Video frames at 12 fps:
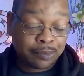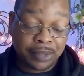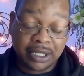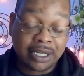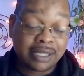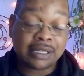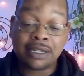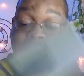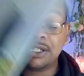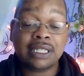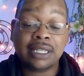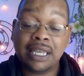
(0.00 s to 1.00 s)
because they're
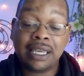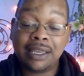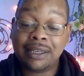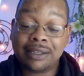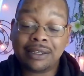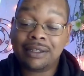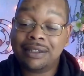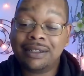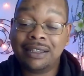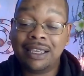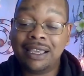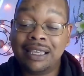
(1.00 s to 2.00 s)
just like
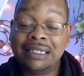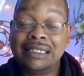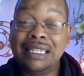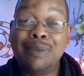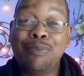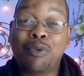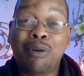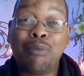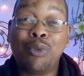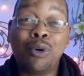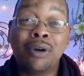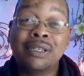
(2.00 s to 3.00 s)
in deep
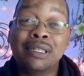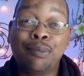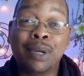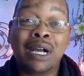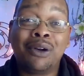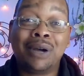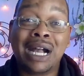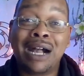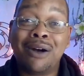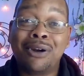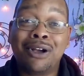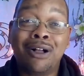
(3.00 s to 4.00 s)
remorse about
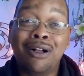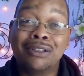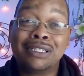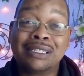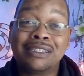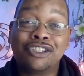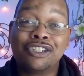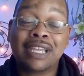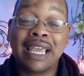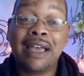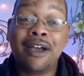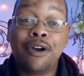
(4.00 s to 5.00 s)
how it all just shook
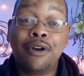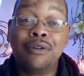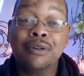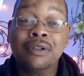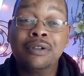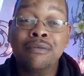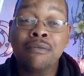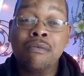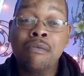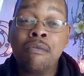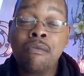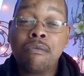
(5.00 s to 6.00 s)
out.
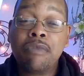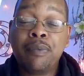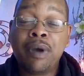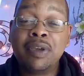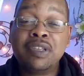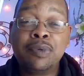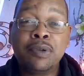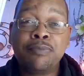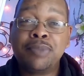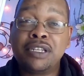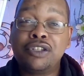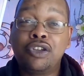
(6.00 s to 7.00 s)
There probably has been a
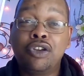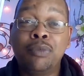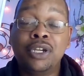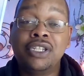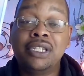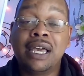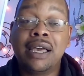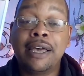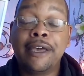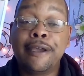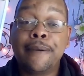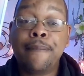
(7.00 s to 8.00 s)
bit too much
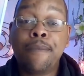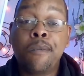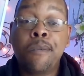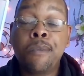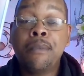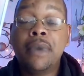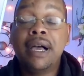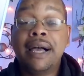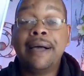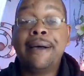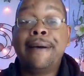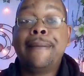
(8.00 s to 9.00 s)
time
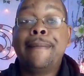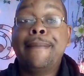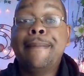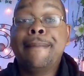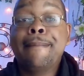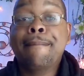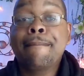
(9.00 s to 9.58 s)
um,